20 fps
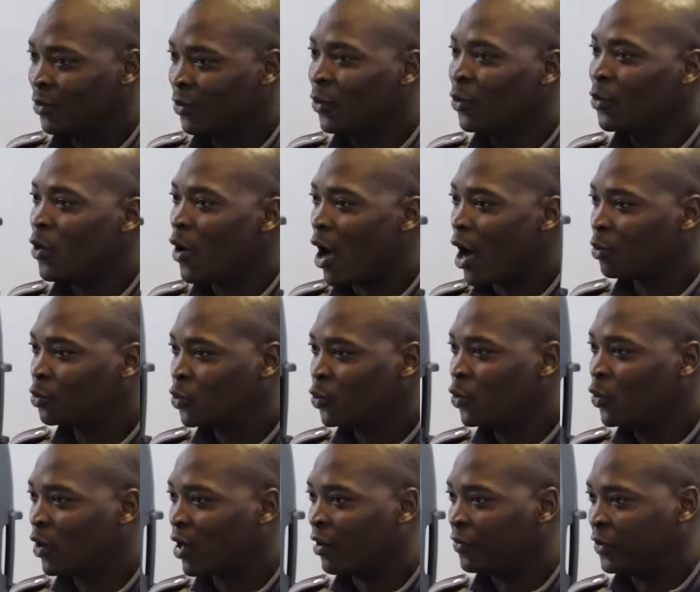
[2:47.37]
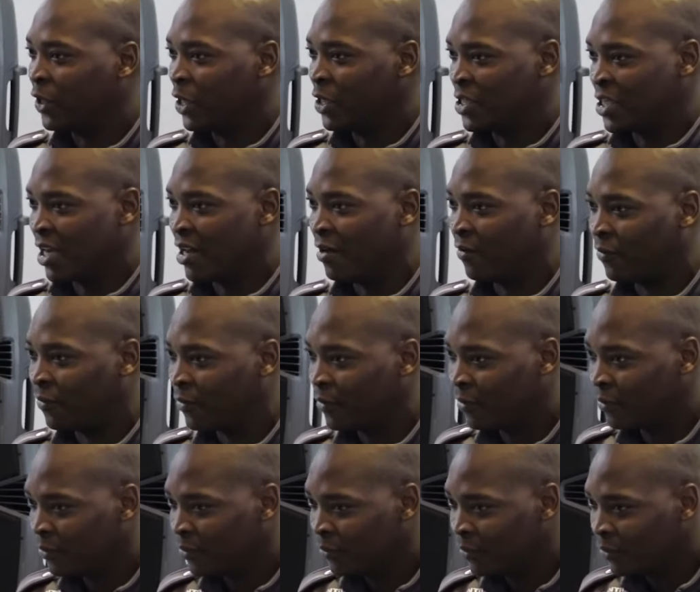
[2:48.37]
You know how to look after yourself.
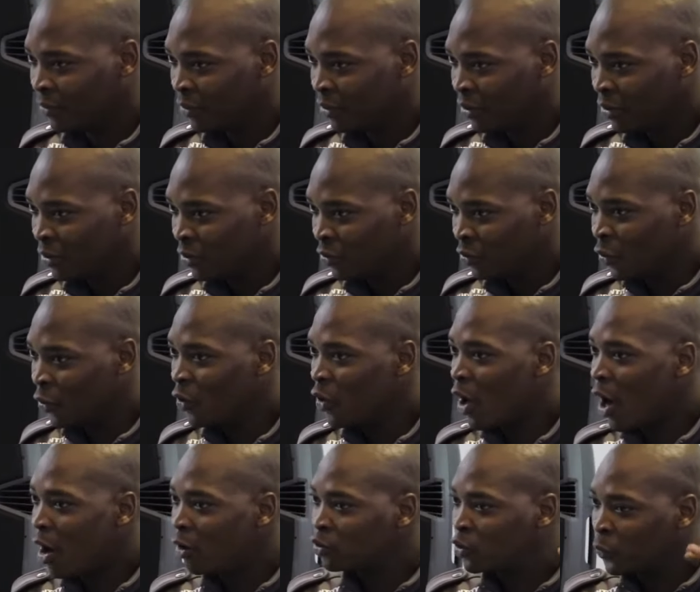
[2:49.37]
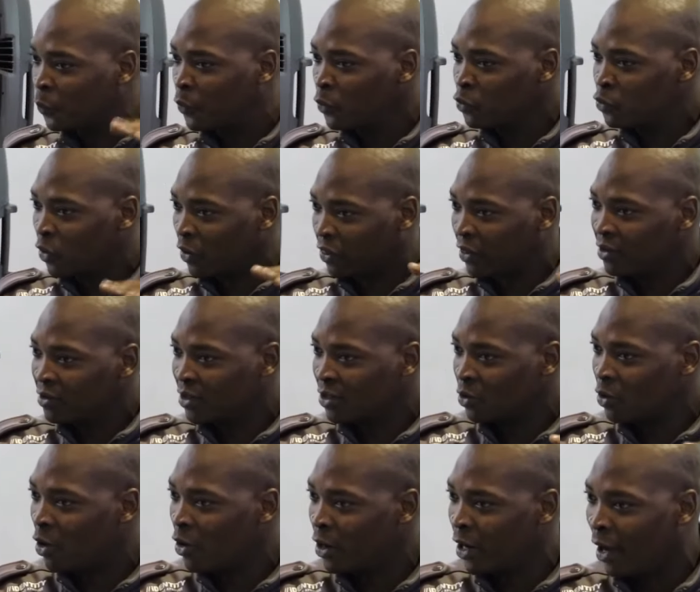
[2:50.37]
You know how to put your things
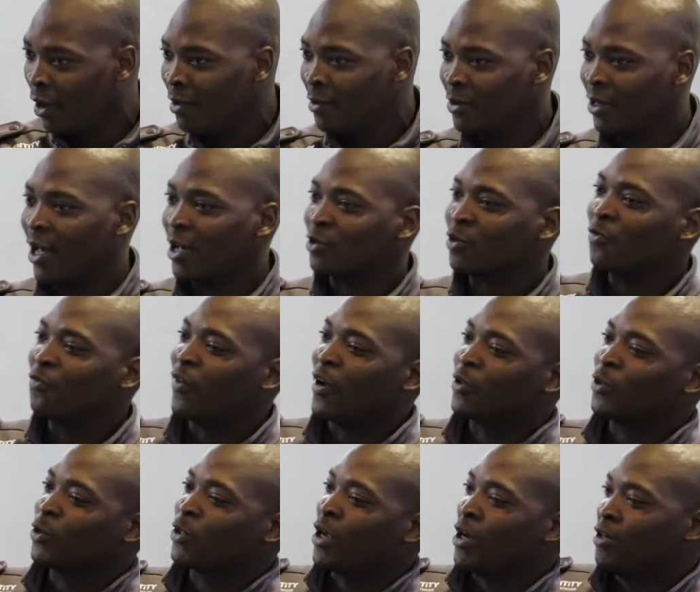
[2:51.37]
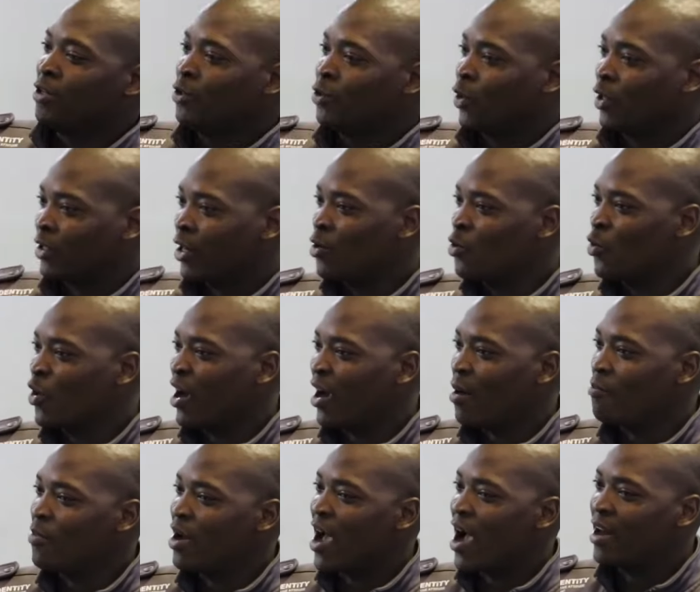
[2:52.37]
in order. That's when You uthemba indoda the
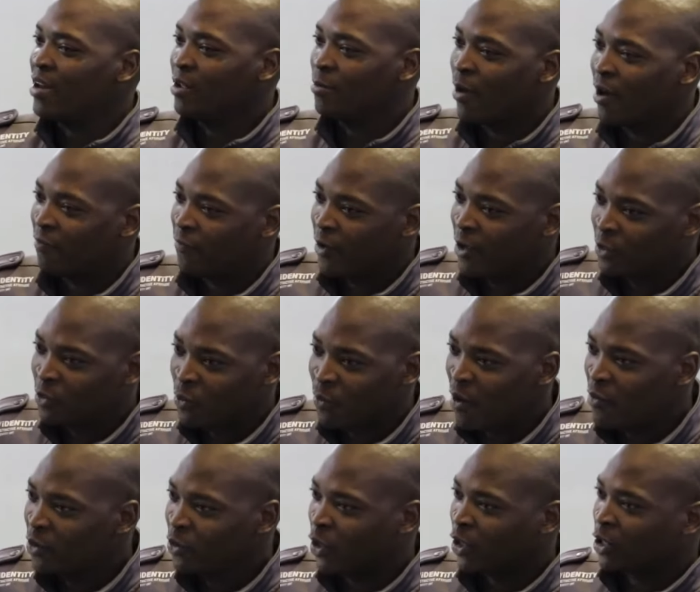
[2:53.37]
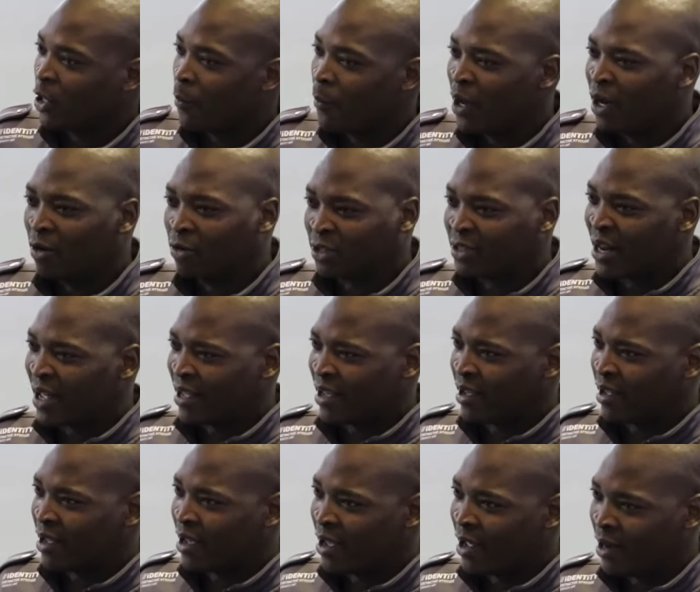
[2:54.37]
kamnandi bafethu. Uma indoda
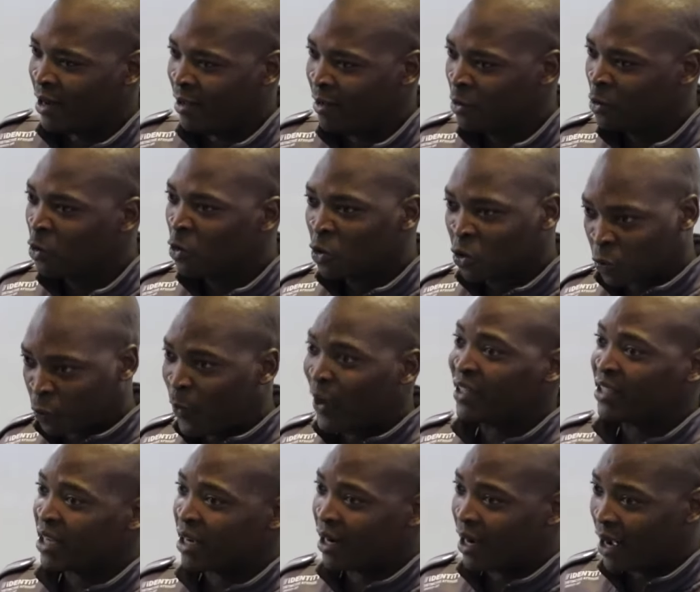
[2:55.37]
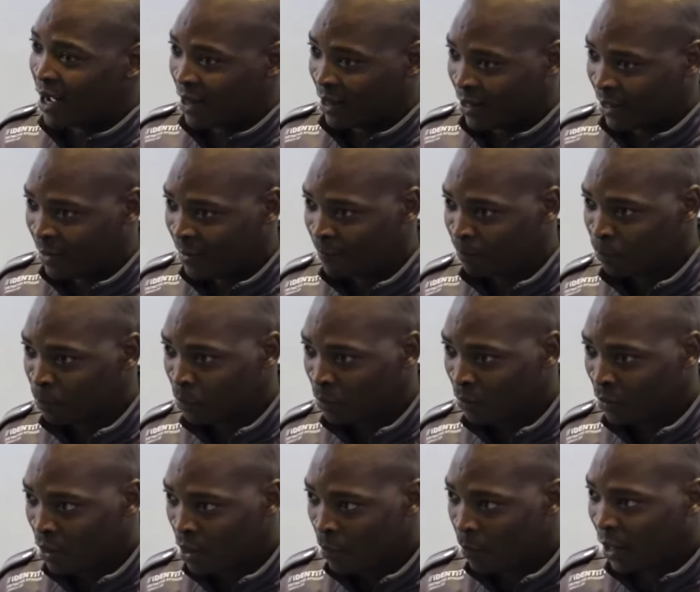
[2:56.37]
kumele
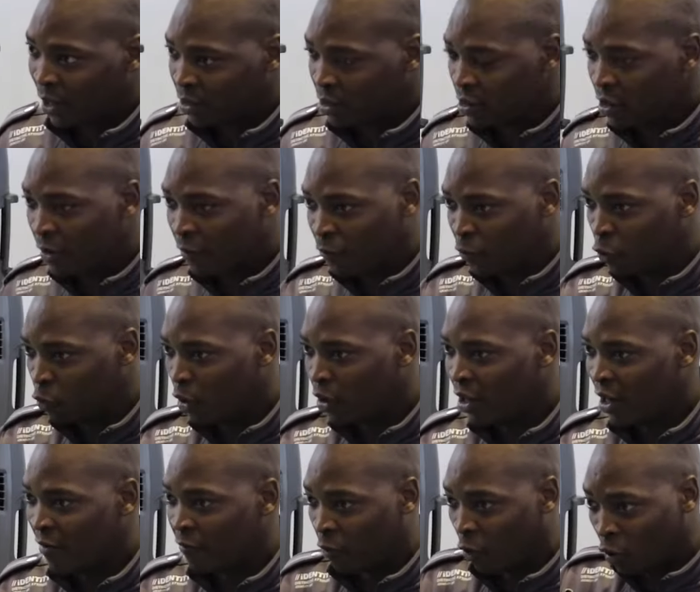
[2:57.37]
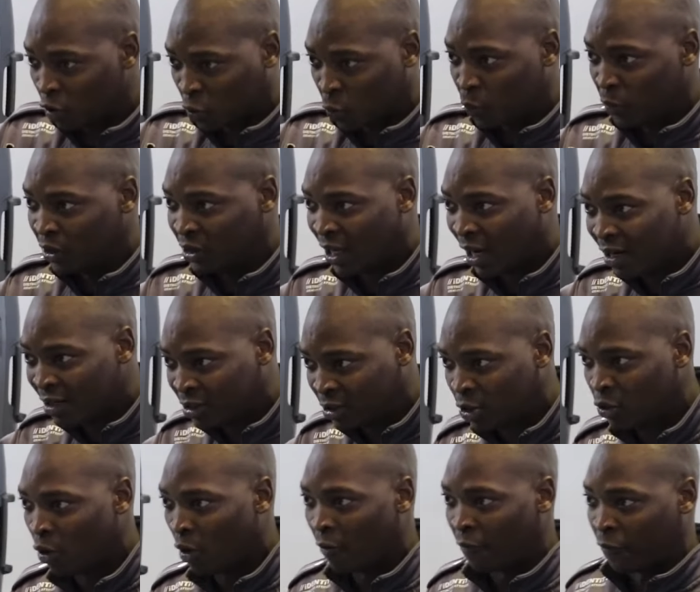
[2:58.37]
But if you don't have
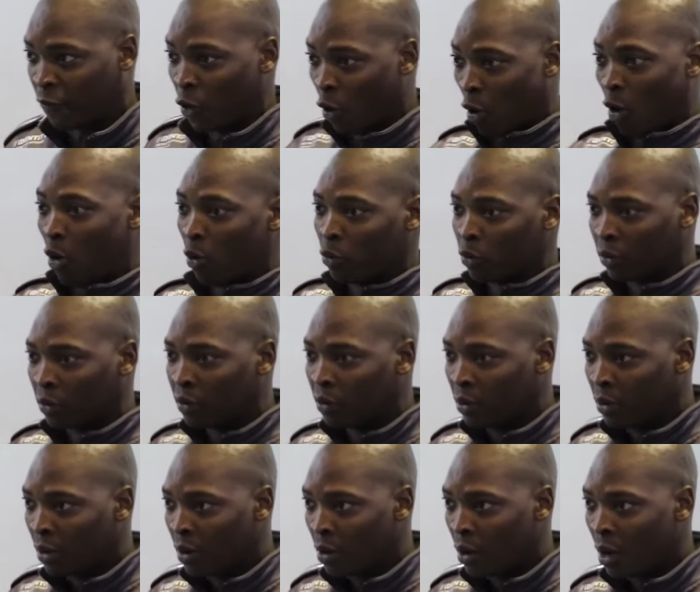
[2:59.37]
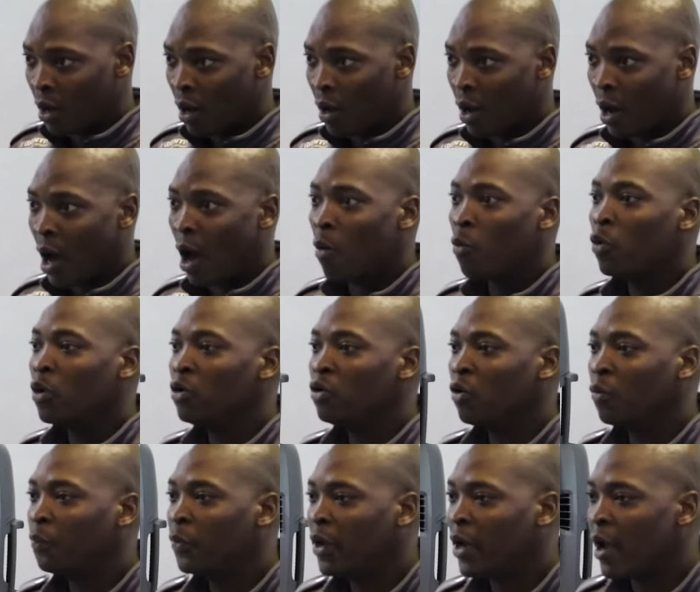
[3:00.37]
hospitality of your own, how will
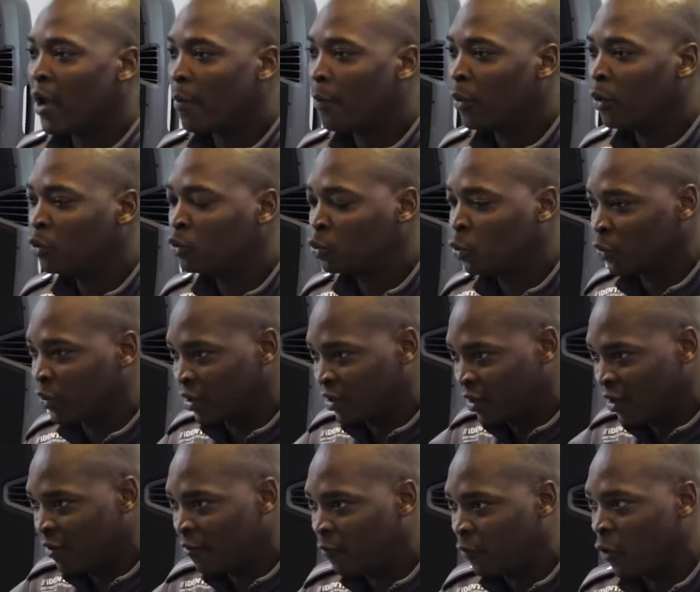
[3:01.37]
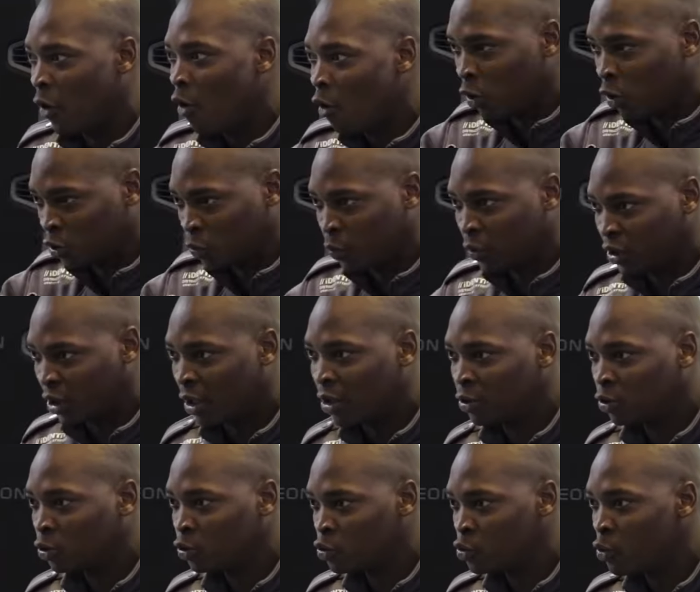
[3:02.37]
you be able to give
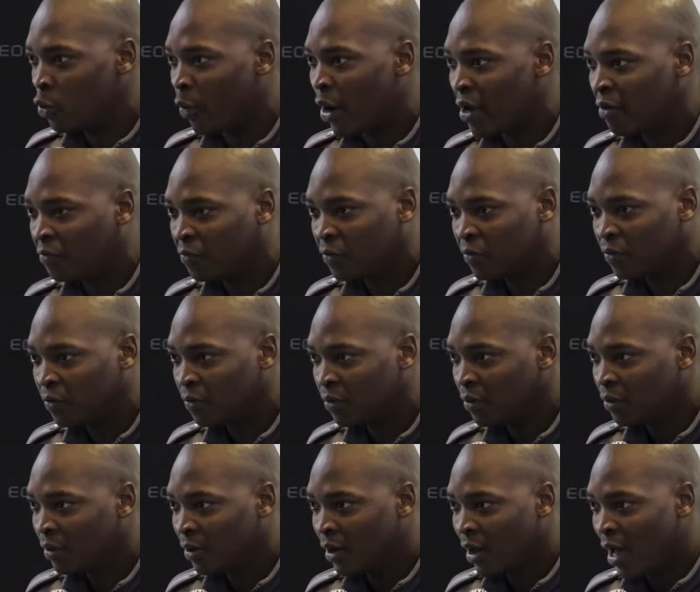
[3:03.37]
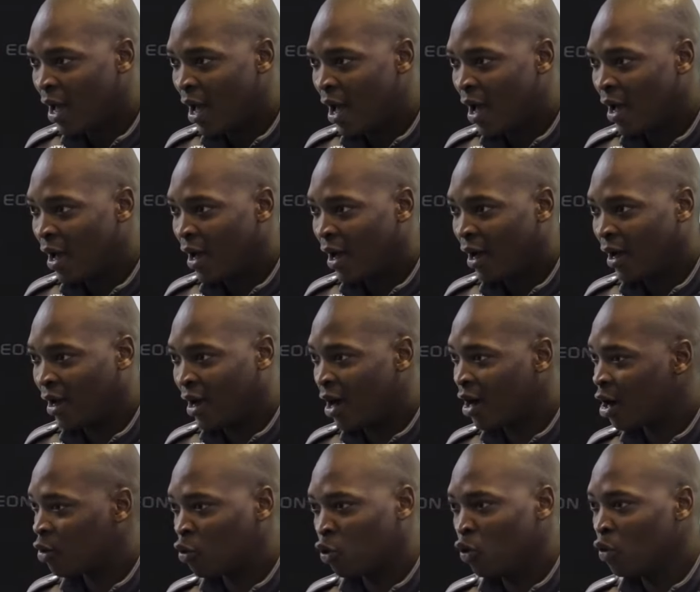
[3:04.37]
hospitality to your wife?
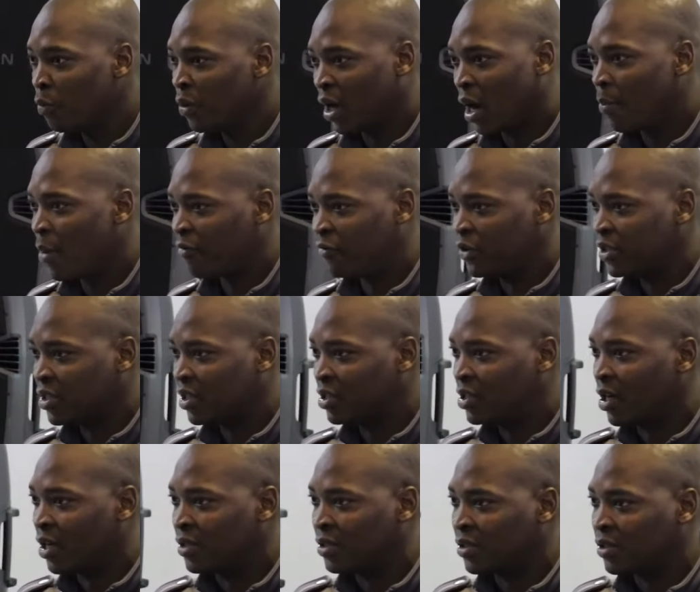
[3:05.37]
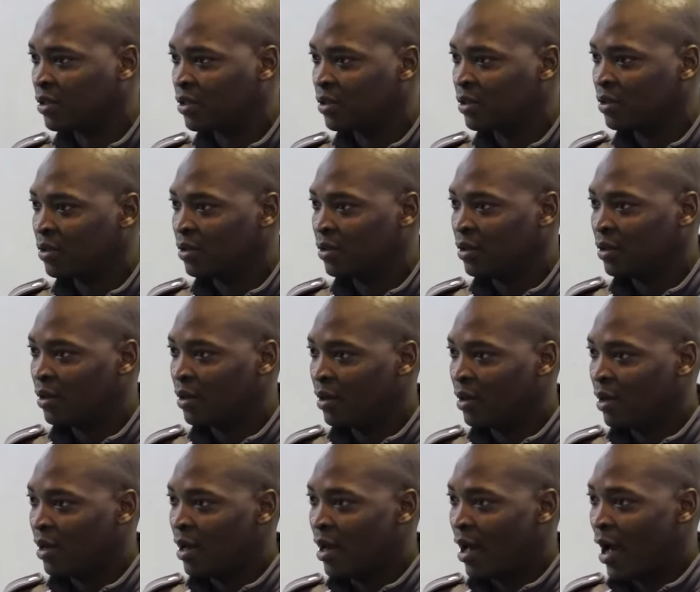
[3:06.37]
Ngakakhulumi ngama-visitors.
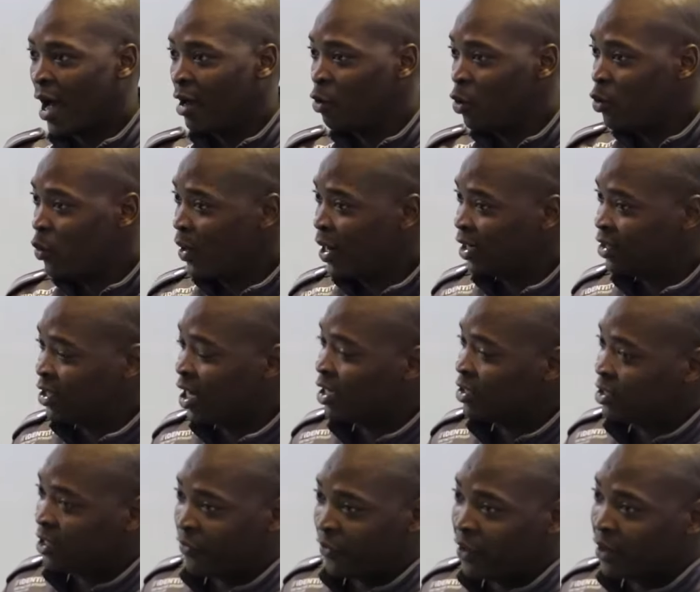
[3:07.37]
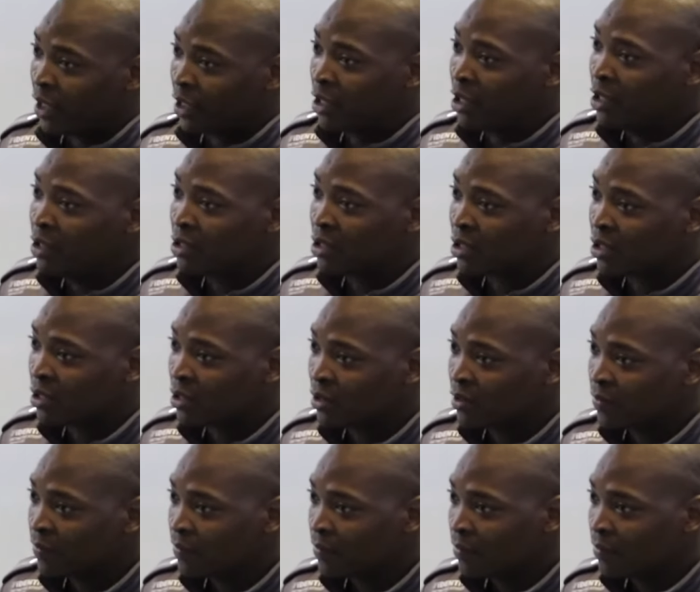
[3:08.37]
I don't want to touch even the kids.